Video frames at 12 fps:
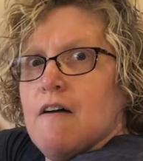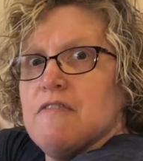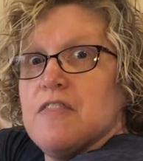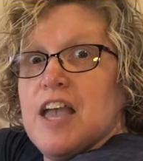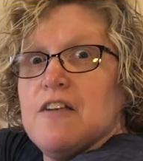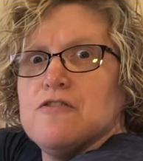
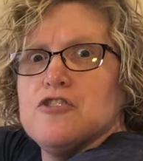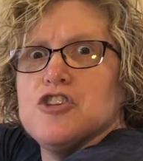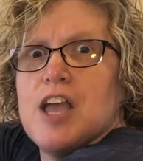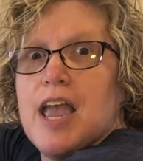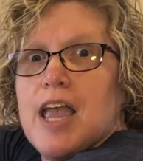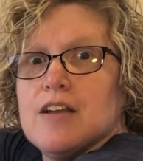They've
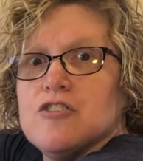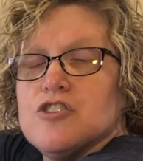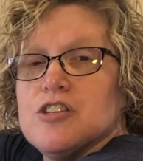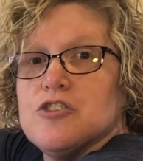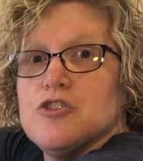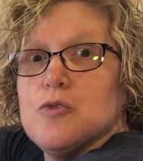changed
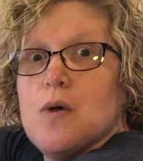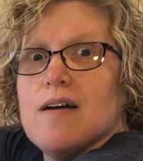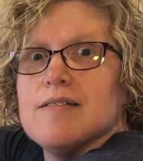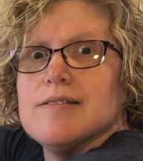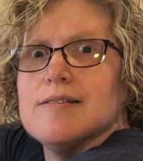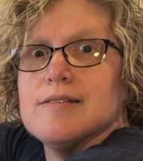into a
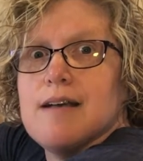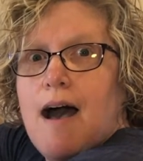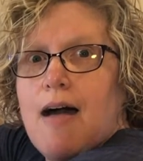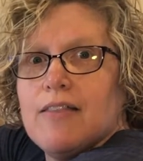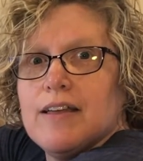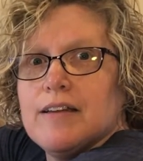
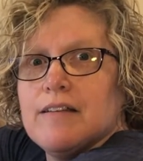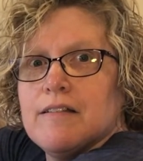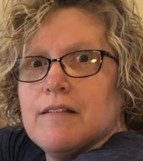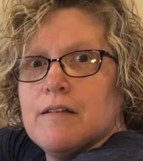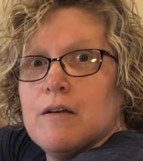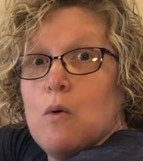solid.
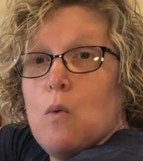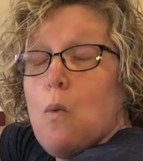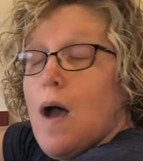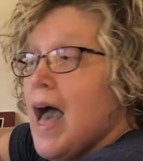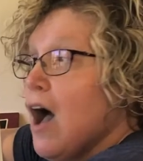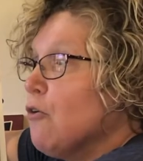
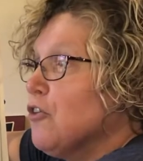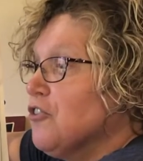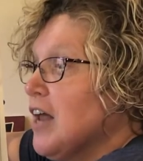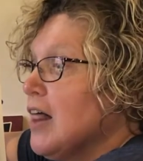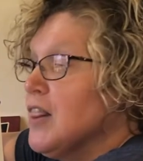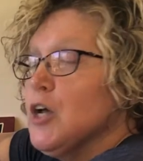Wow, they're
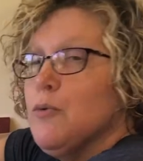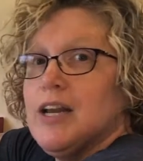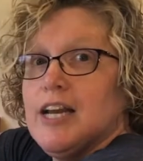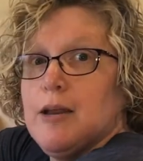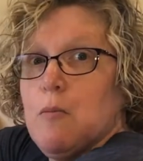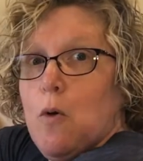not liquid
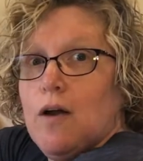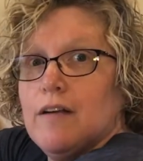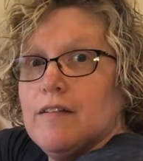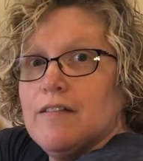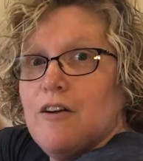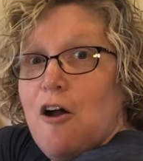anymore,
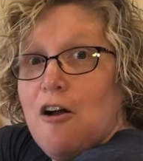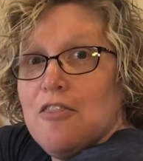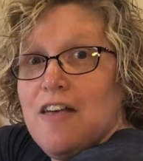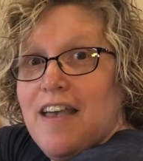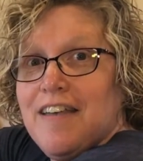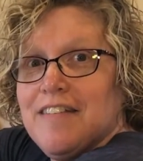are
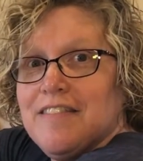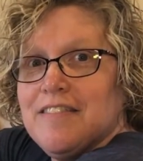they?